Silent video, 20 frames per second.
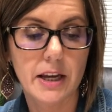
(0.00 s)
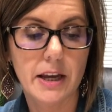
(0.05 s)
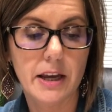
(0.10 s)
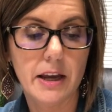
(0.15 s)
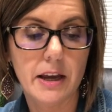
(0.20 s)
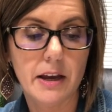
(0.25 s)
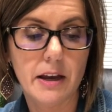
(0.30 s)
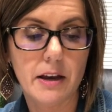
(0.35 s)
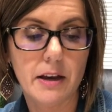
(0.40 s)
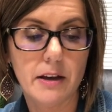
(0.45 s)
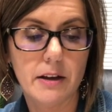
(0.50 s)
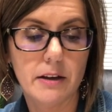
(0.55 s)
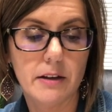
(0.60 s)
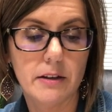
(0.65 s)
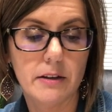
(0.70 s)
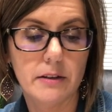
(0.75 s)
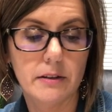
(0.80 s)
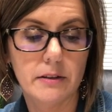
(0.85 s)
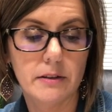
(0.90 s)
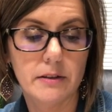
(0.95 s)

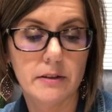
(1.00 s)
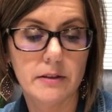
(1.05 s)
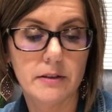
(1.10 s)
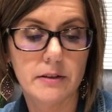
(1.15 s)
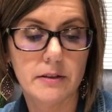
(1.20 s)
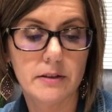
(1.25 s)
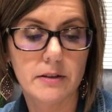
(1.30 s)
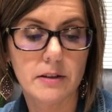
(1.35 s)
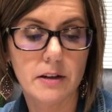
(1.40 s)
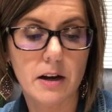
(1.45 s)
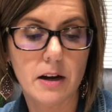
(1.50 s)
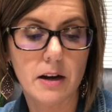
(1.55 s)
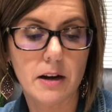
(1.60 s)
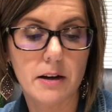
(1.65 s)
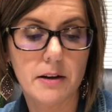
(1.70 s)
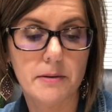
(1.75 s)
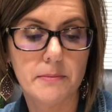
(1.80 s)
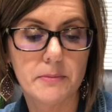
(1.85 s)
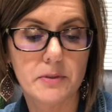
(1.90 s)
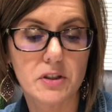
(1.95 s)
and
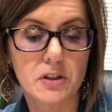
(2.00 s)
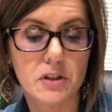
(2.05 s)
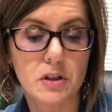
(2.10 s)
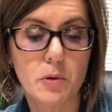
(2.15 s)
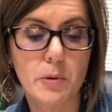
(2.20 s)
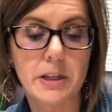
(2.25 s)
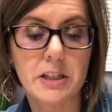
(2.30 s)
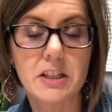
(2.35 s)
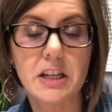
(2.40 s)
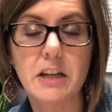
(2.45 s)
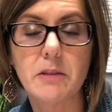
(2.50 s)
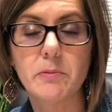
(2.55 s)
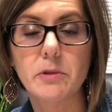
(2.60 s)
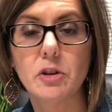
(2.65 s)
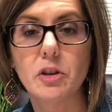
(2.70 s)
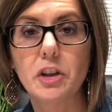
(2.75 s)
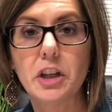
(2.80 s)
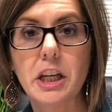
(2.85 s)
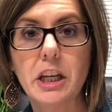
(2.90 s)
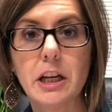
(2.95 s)
um, squinting when
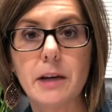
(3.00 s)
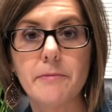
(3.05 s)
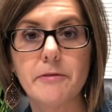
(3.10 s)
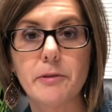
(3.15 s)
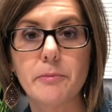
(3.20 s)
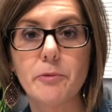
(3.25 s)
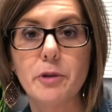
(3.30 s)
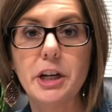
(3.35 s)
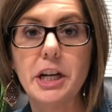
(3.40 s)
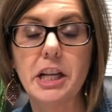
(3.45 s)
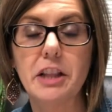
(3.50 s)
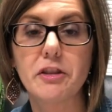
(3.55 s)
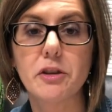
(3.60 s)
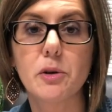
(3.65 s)
looking up from reading.